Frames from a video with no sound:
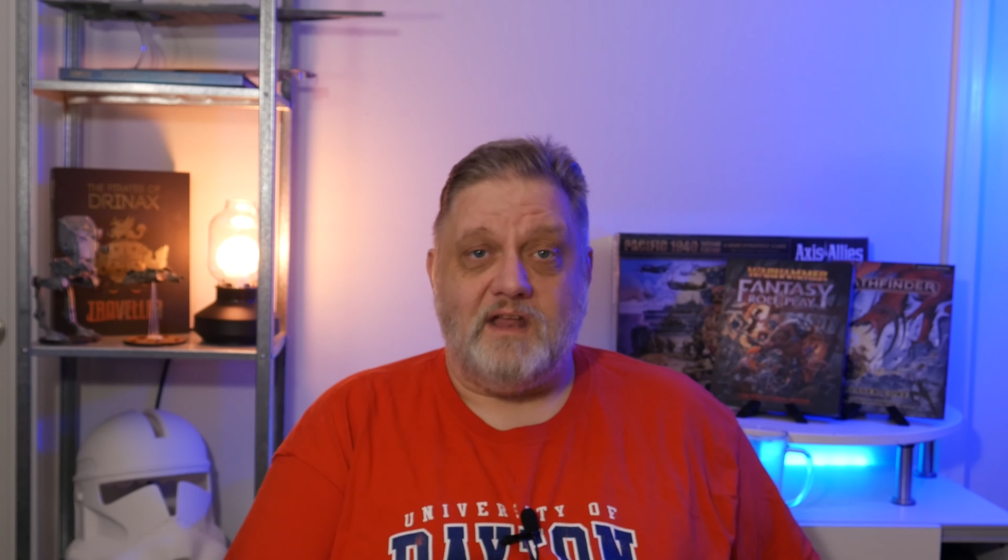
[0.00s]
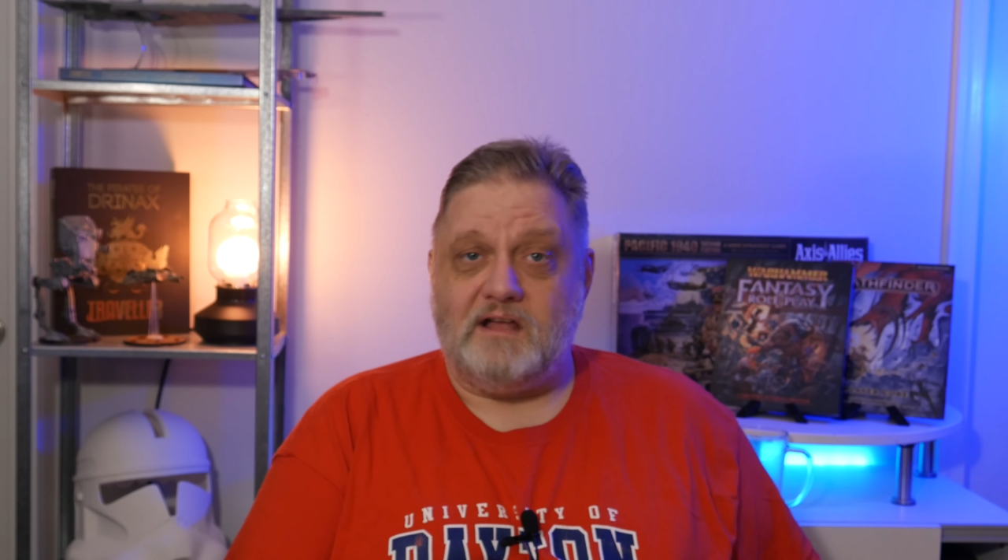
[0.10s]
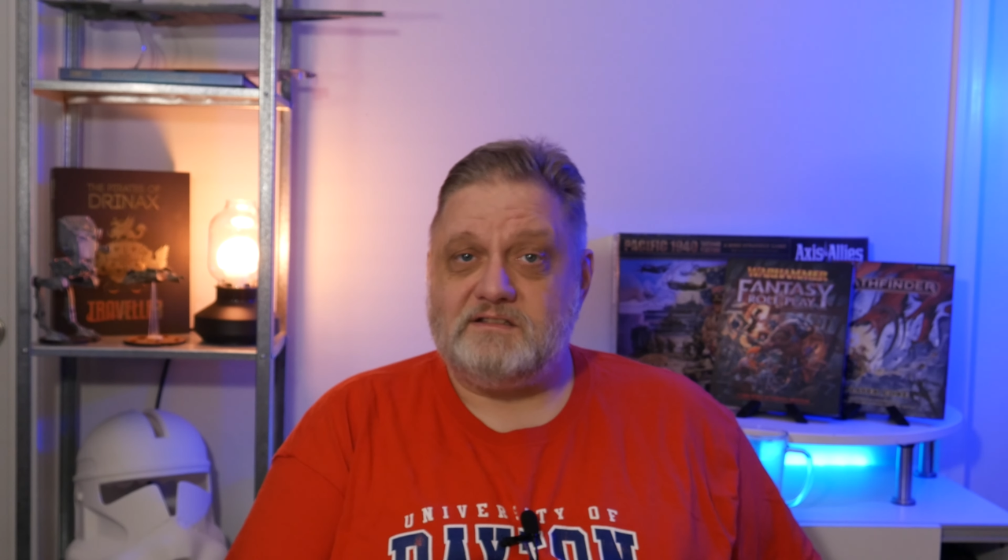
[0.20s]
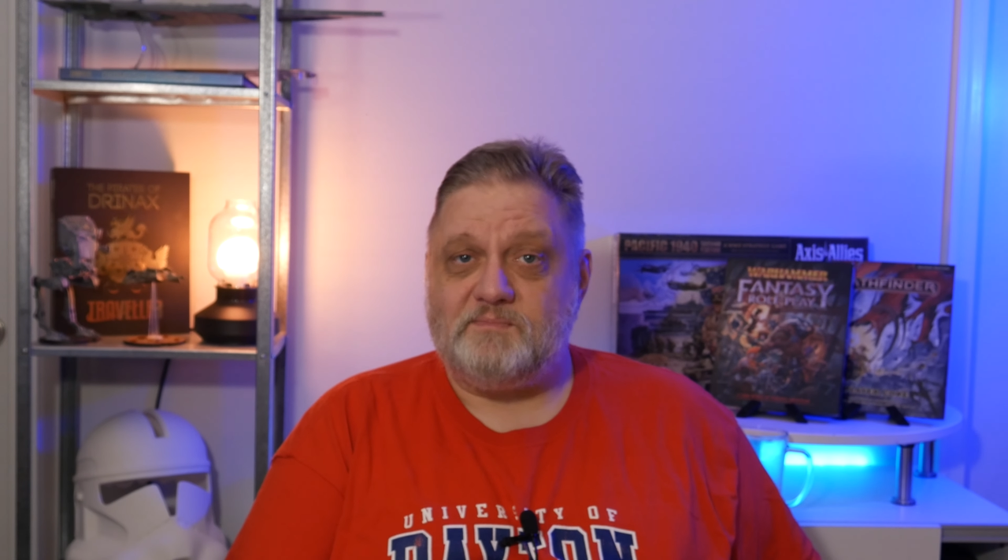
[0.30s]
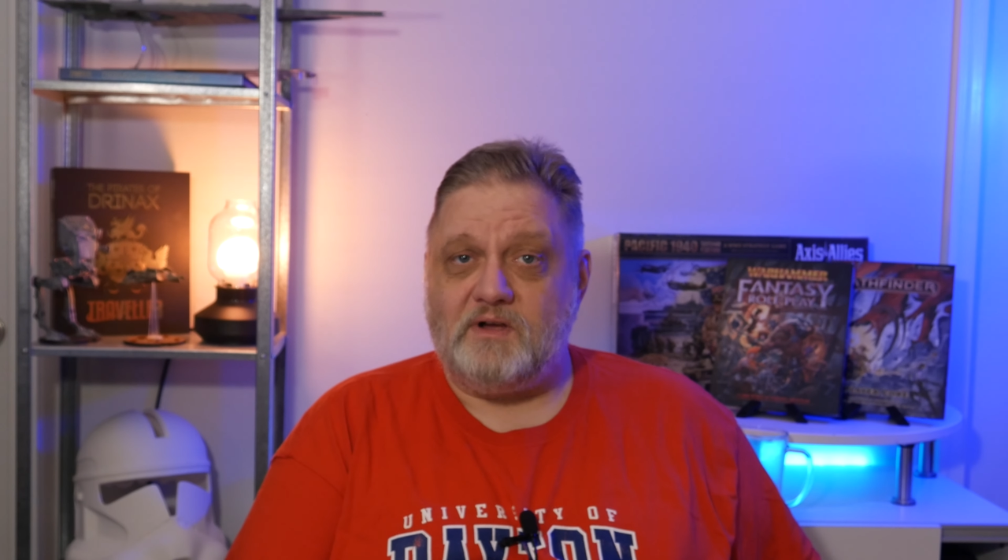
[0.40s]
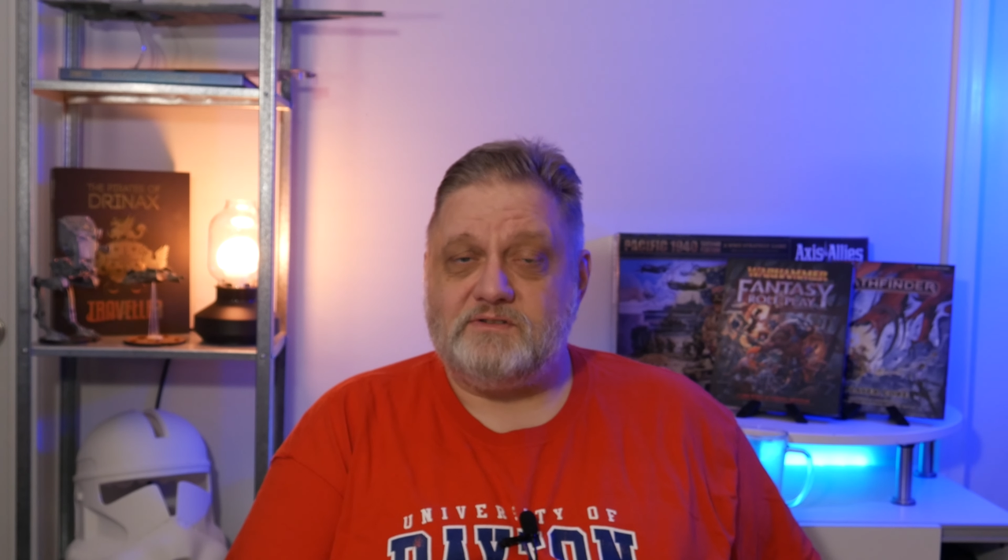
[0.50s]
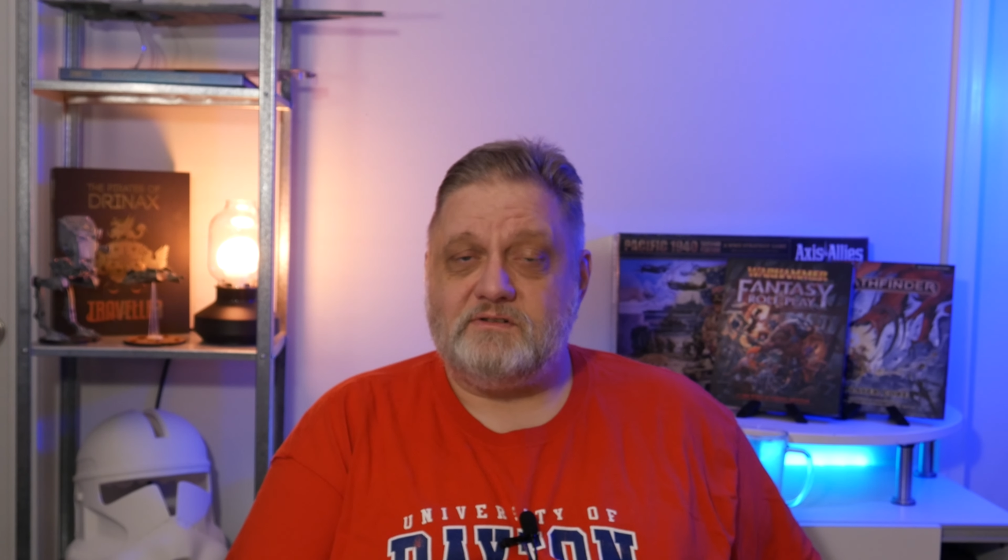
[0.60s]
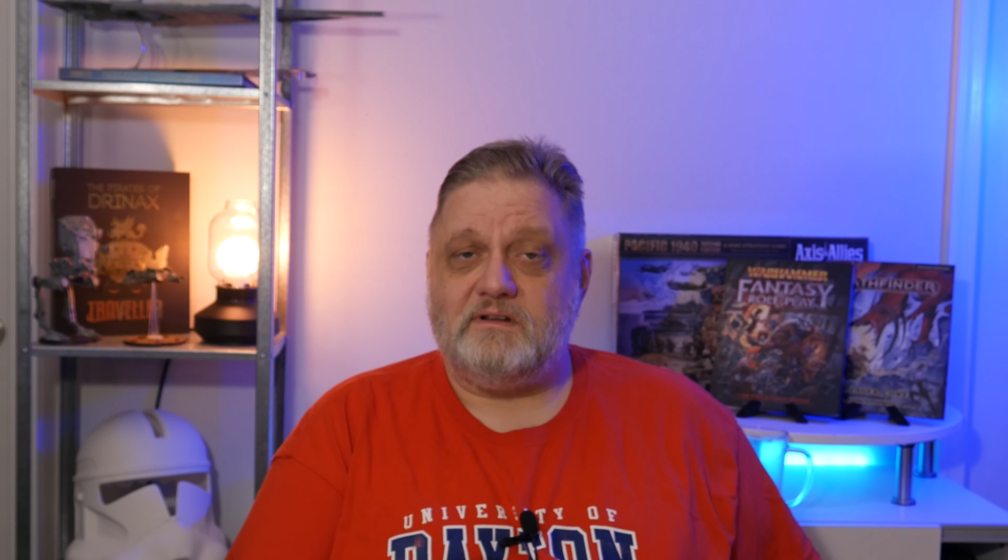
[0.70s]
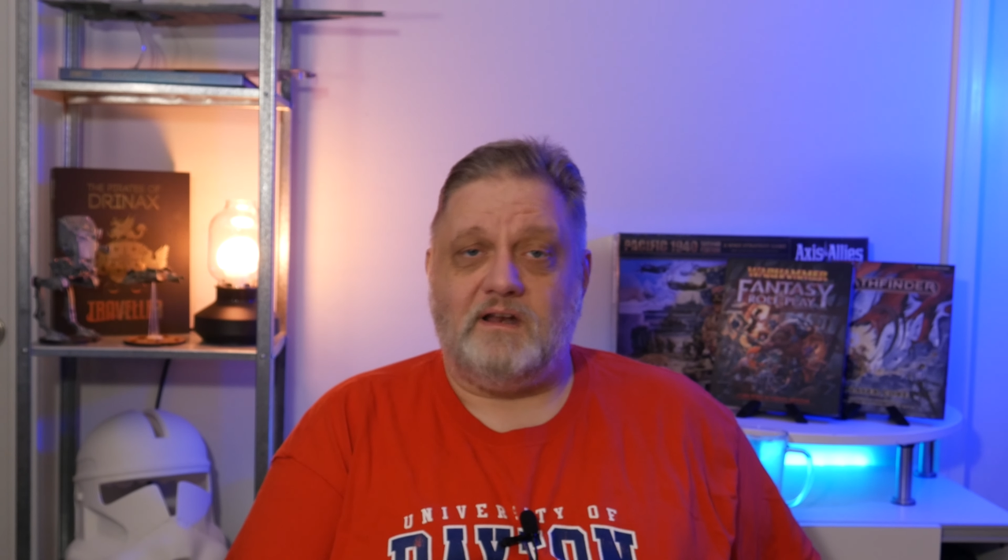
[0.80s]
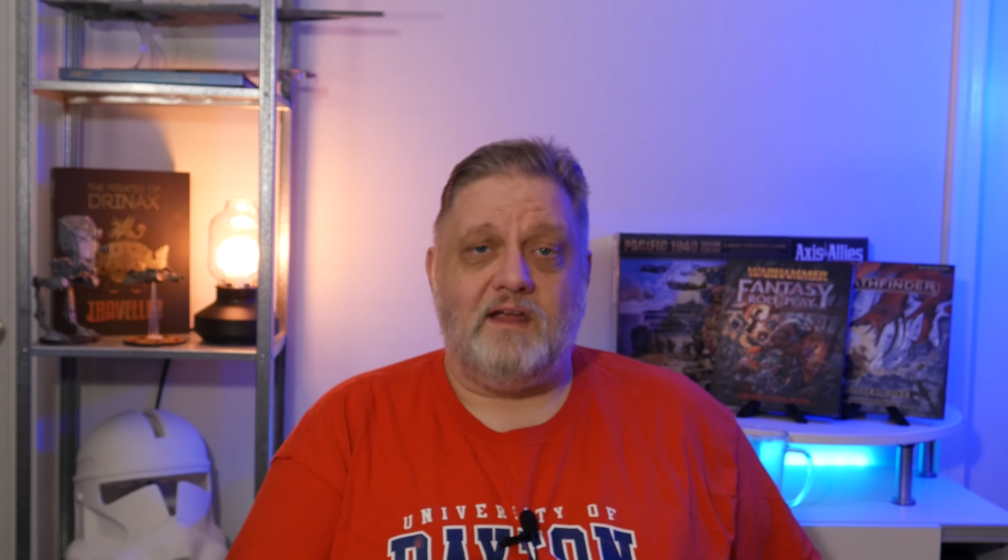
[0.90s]
not
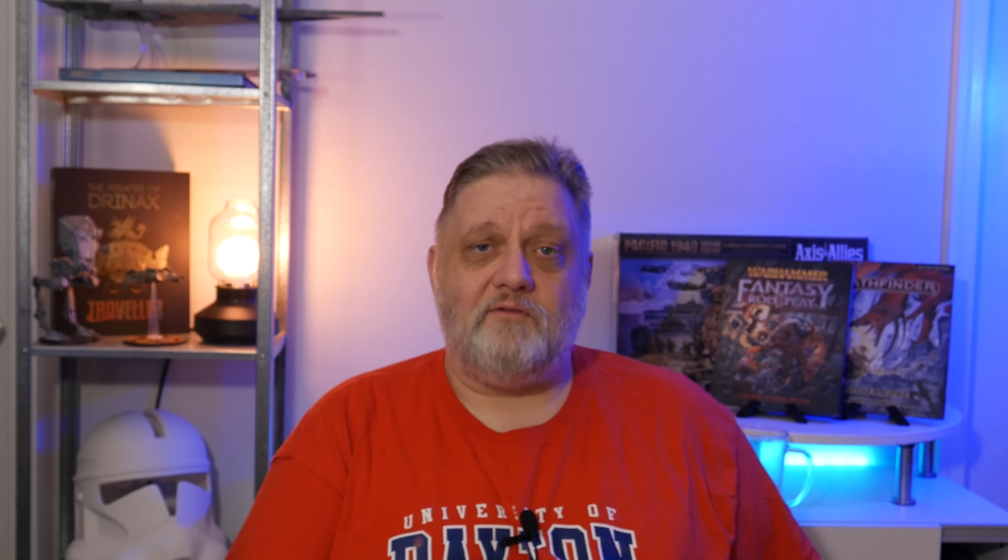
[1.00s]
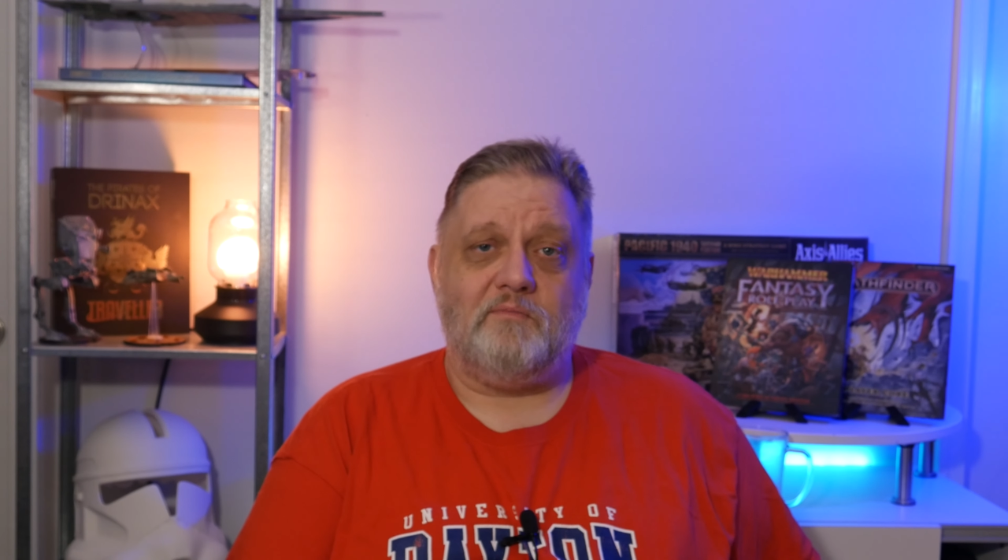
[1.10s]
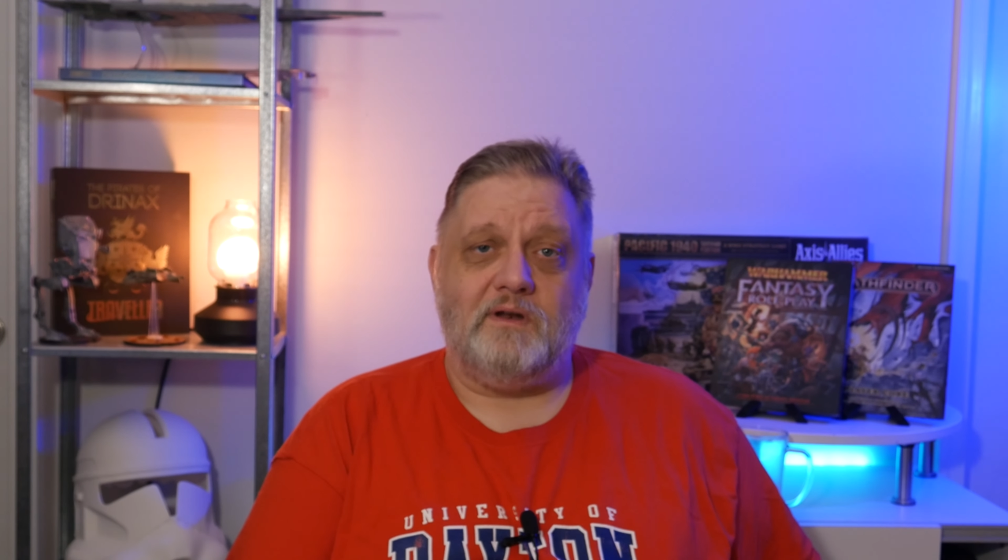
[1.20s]
sponsored and haven't